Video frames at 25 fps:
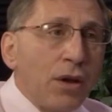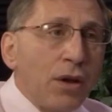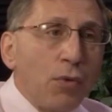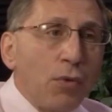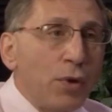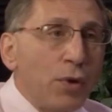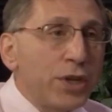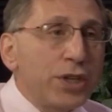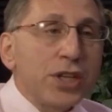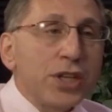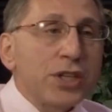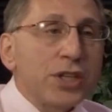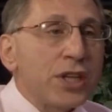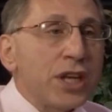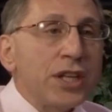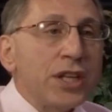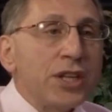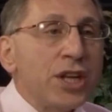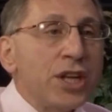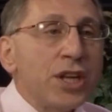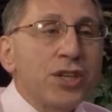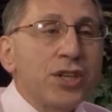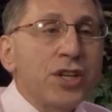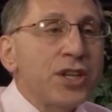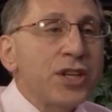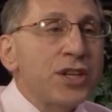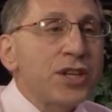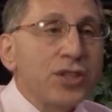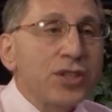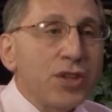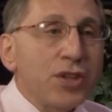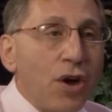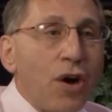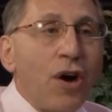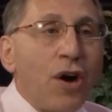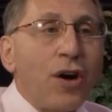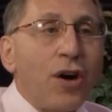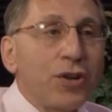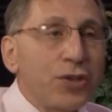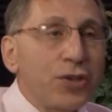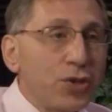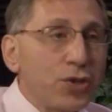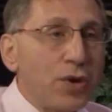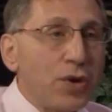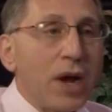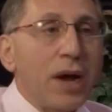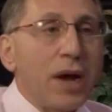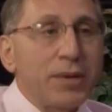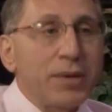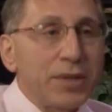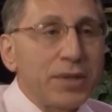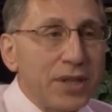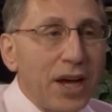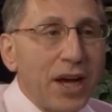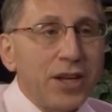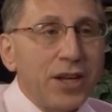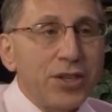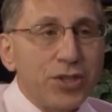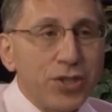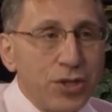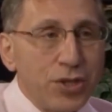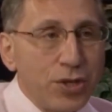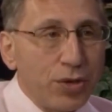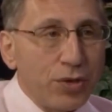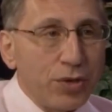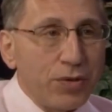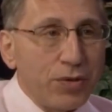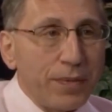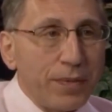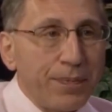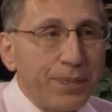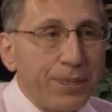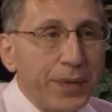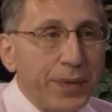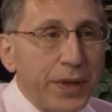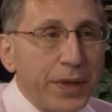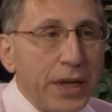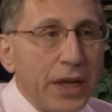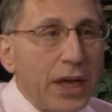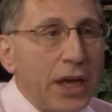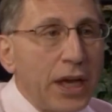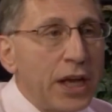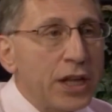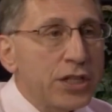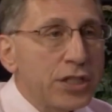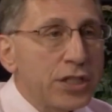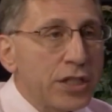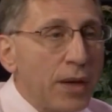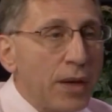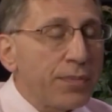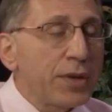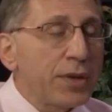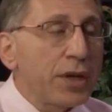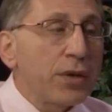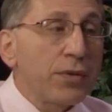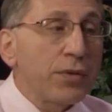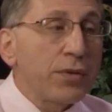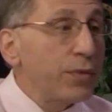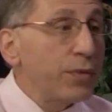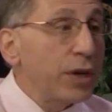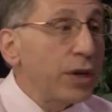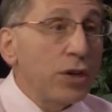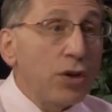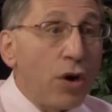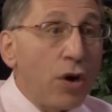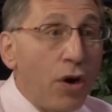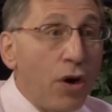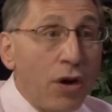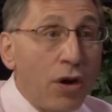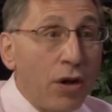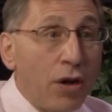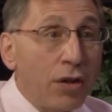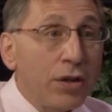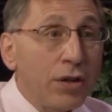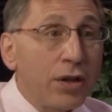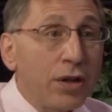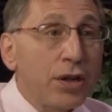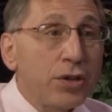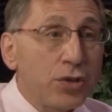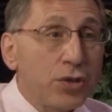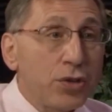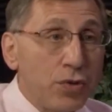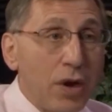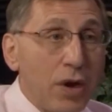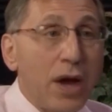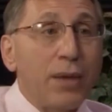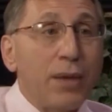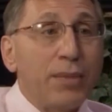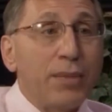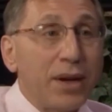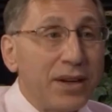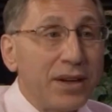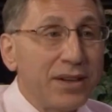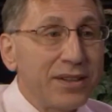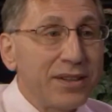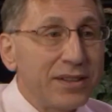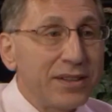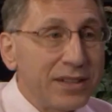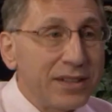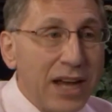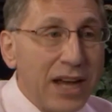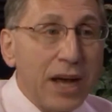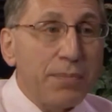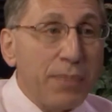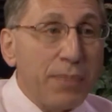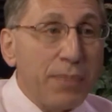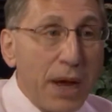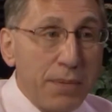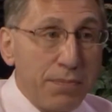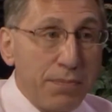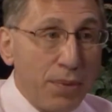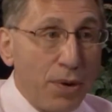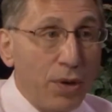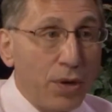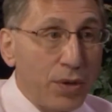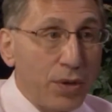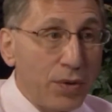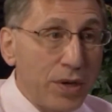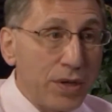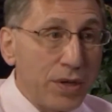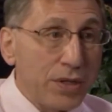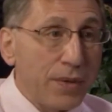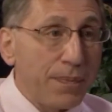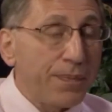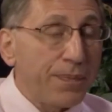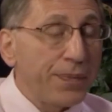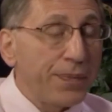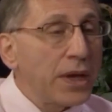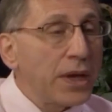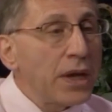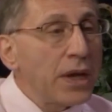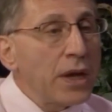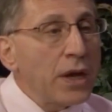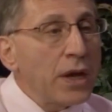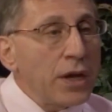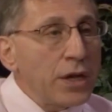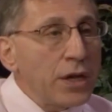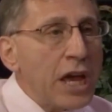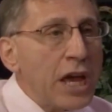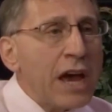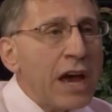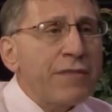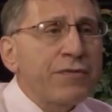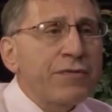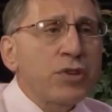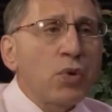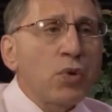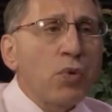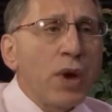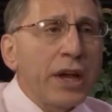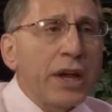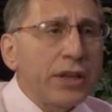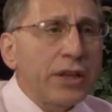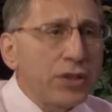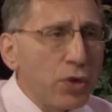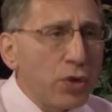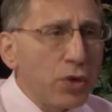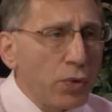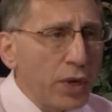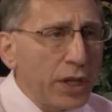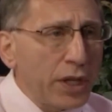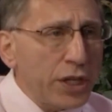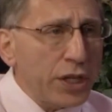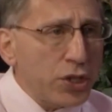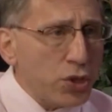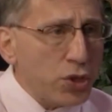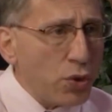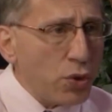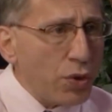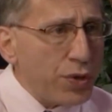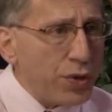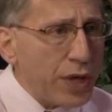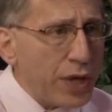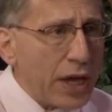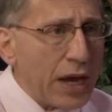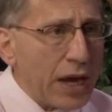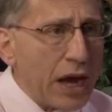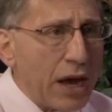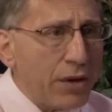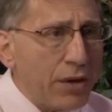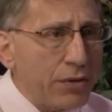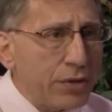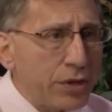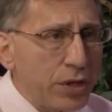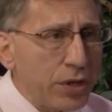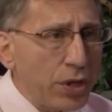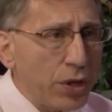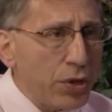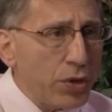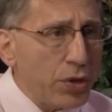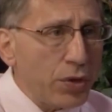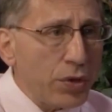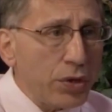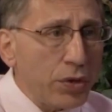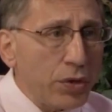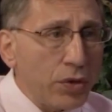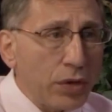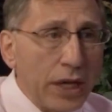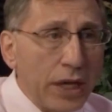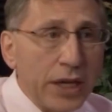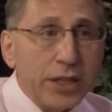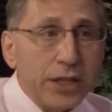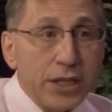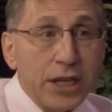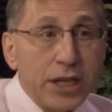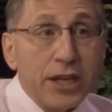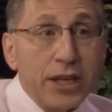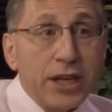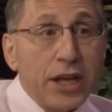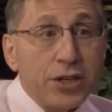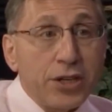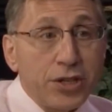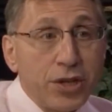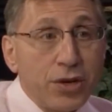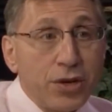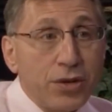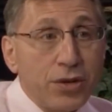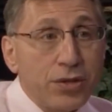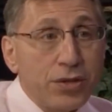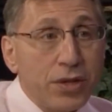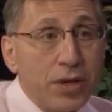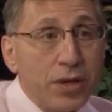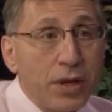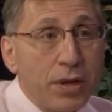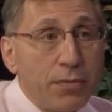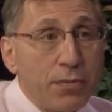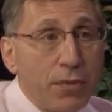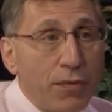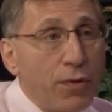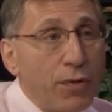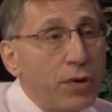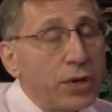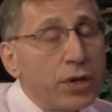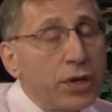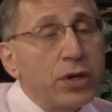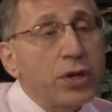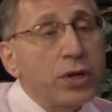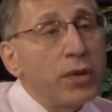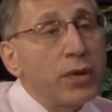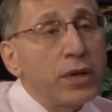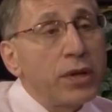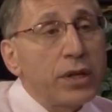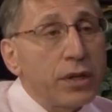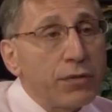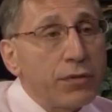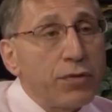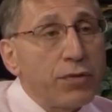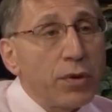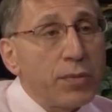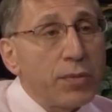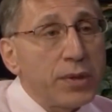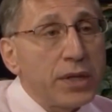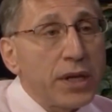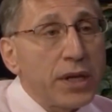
which is indigenous to all traumatized children. It's something we call trauma, not bipolarism. You have to wait to really sort that out until they're in their late teenage years before you can really confirm a